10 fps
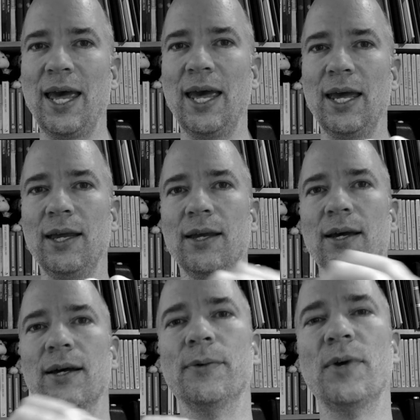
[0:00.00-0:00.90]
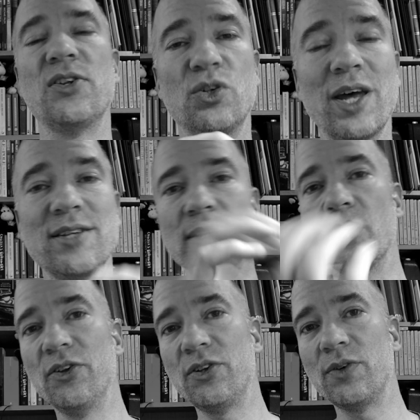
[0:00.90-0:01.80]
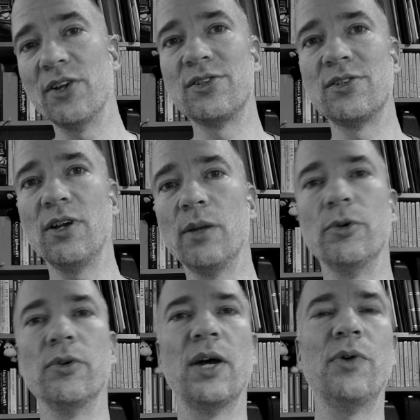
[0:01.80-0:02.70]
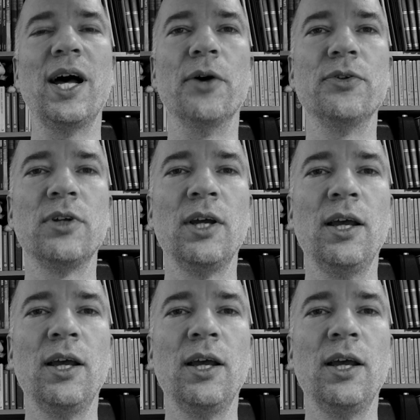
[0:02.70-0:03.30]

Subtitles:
a stressed and unstressed syllable around.